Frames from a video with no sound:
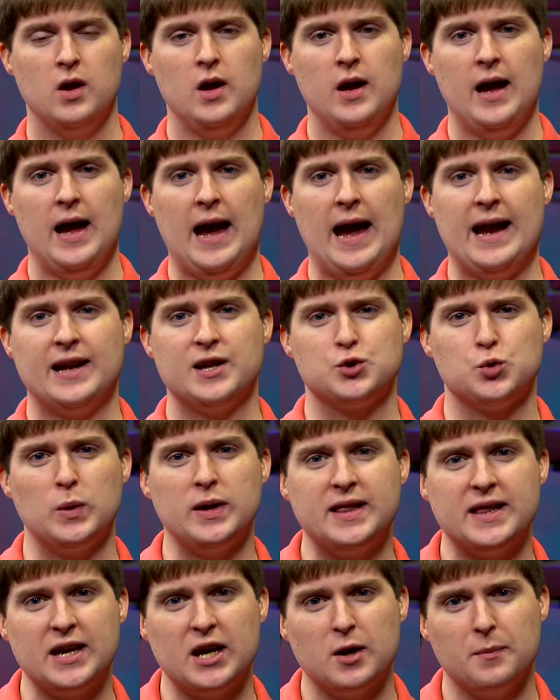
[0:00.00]
And as we
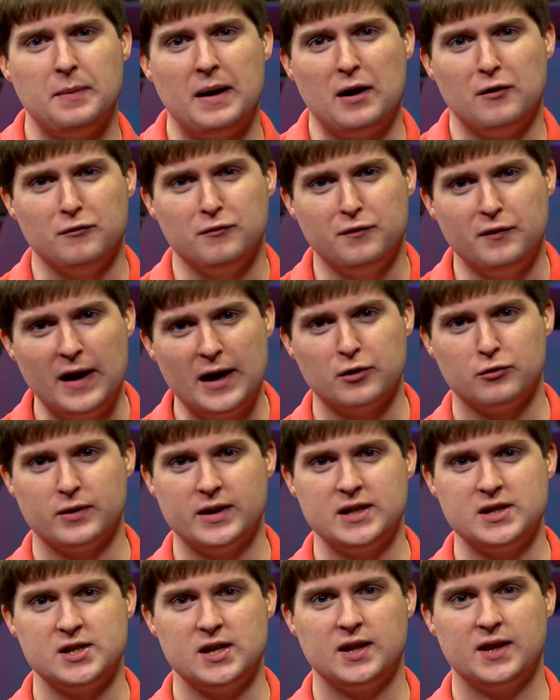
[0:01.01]
think about
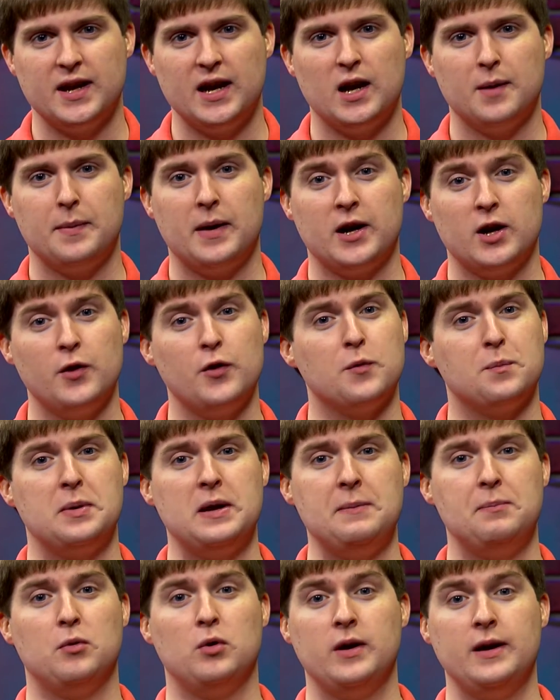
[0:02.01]
veterans and think about other
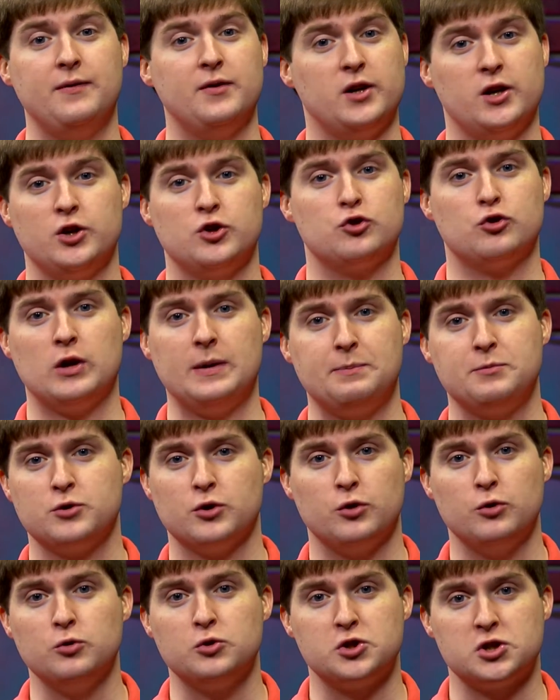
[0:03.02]
people even in Scripture
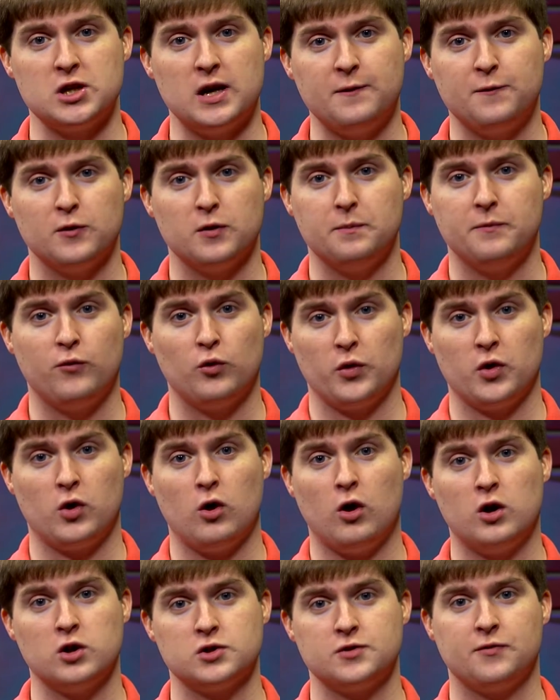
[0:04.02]
who suffered for the
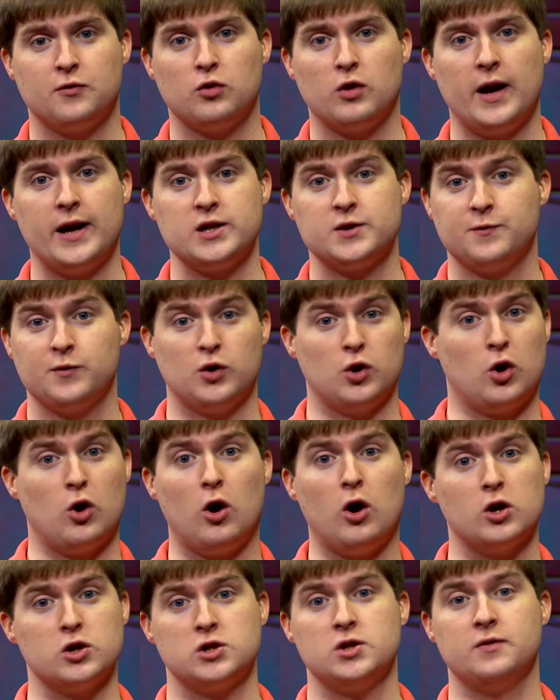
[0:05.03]
cause of Christ, for the
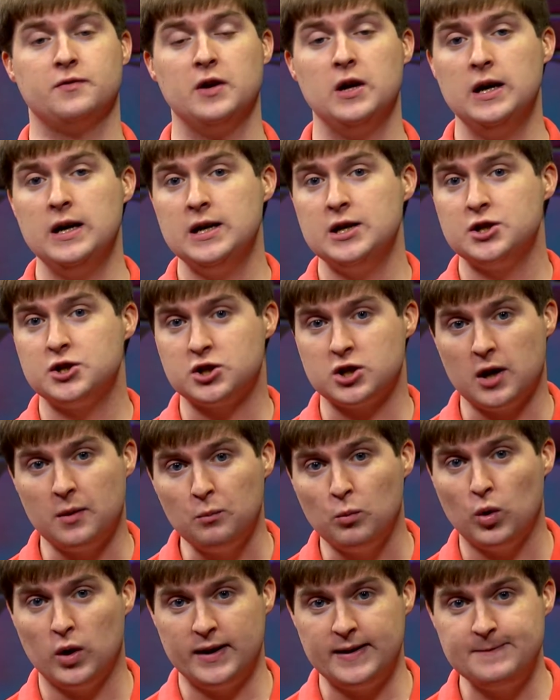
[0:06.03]
cause of
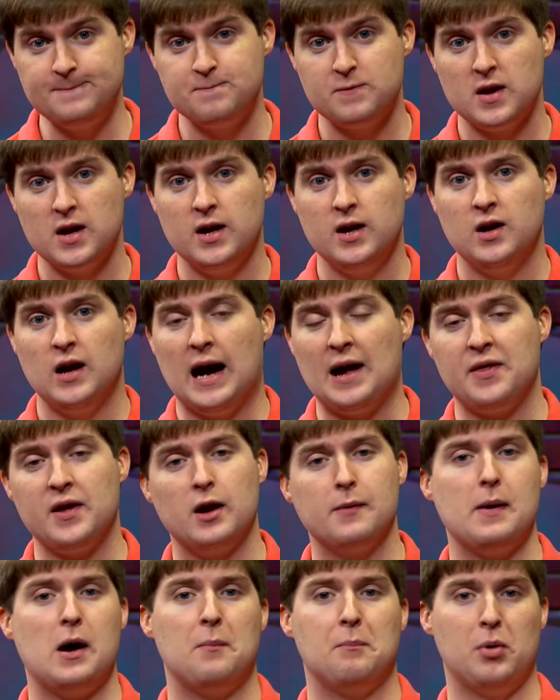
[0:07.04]
someone, I think
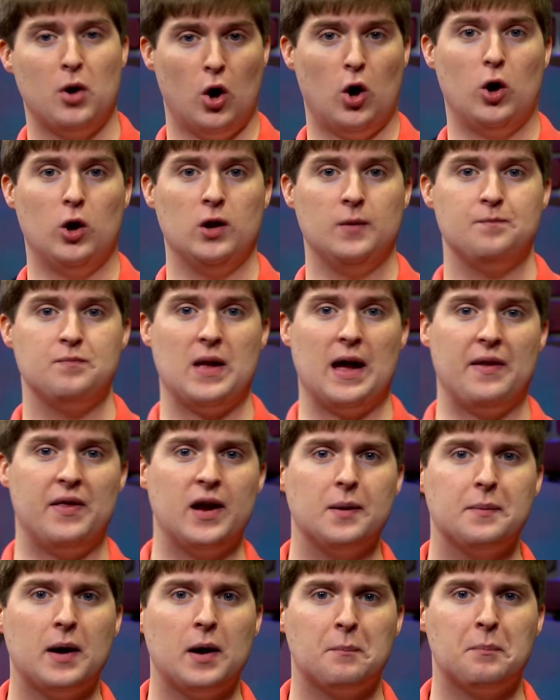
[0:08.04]
about Paul. I think
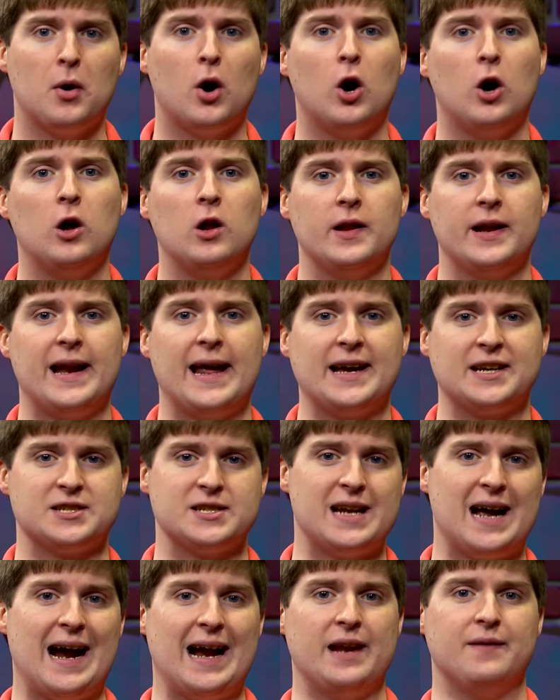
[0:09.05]
about Paul in Acts
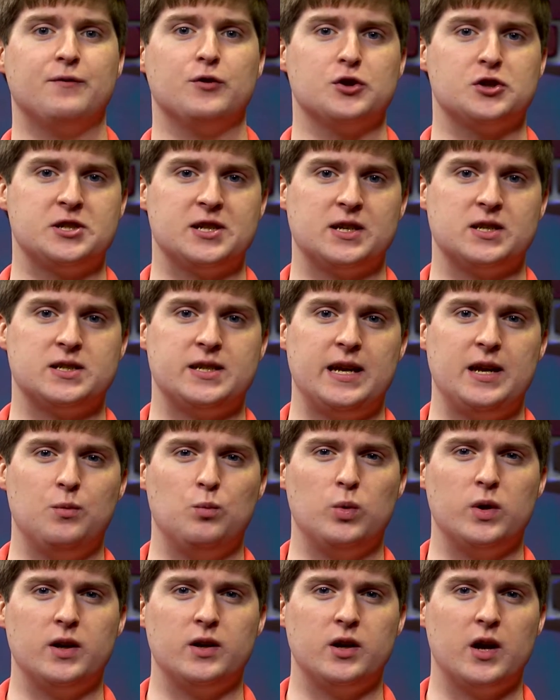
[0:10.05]
9 and verse 16
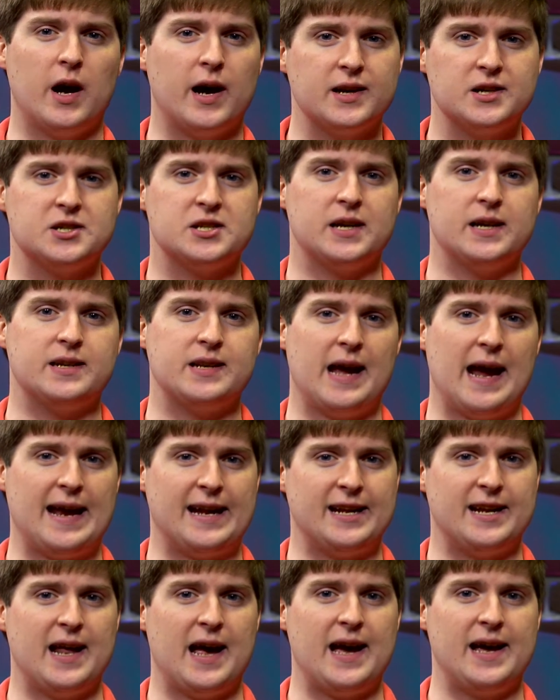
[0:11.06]
when God said to
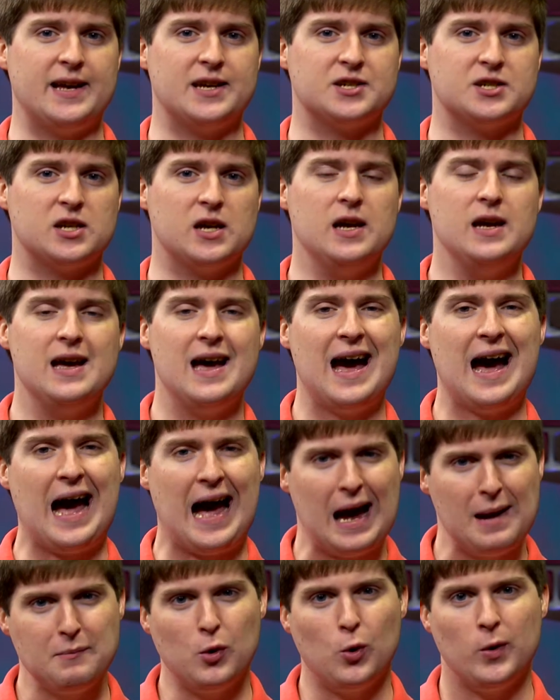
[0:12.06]
Ananias,
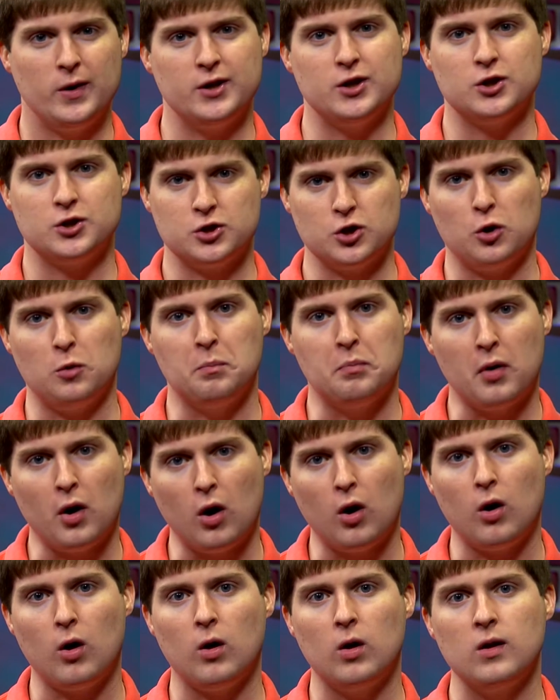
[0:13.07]
I'm going to show
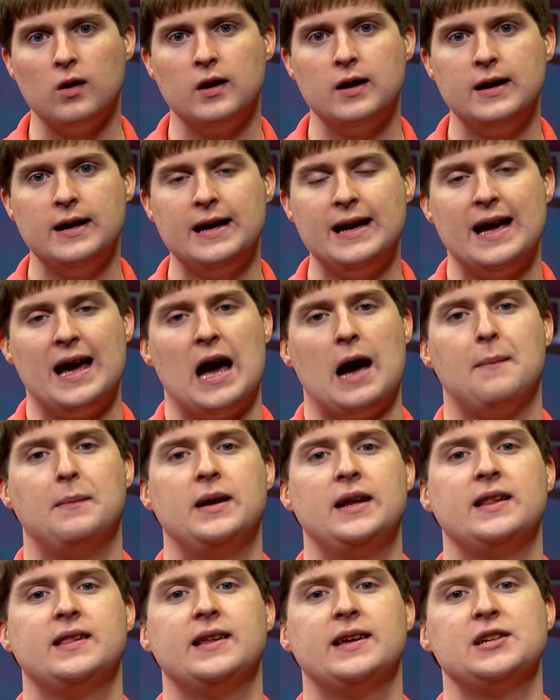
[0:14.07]
Paul how
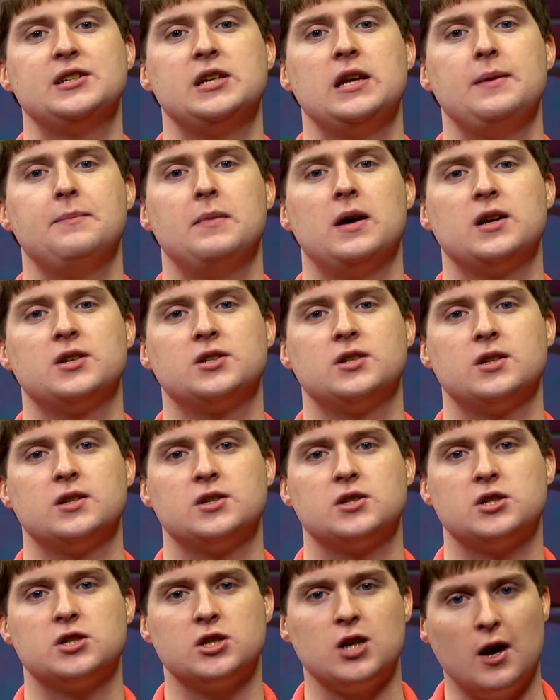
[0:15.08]
many things he must
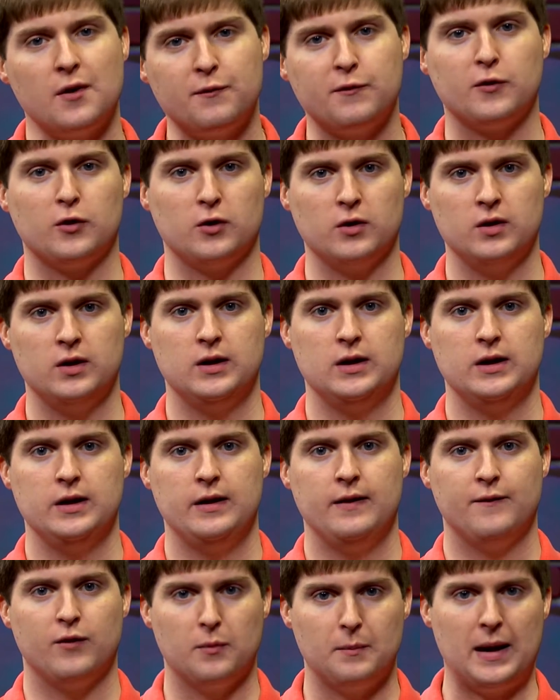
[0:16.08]
suffer
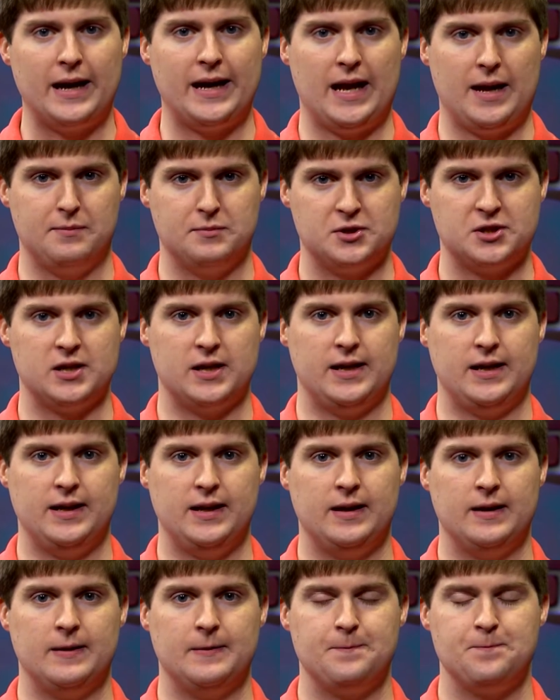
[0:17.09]
for my name's
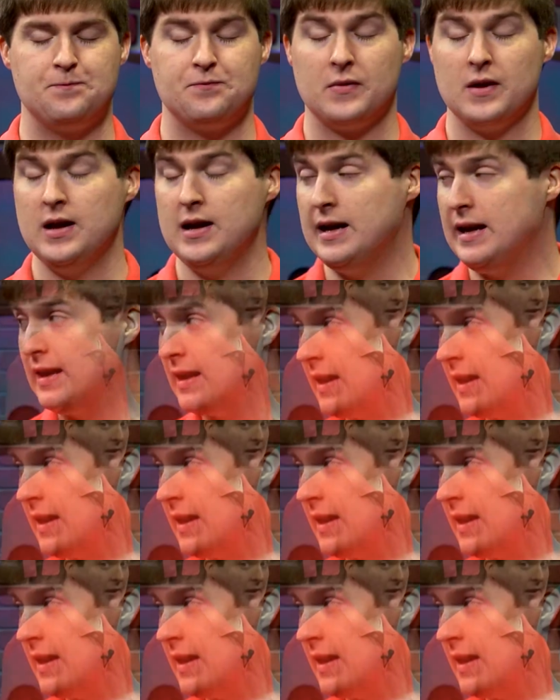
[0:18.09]
sake. Now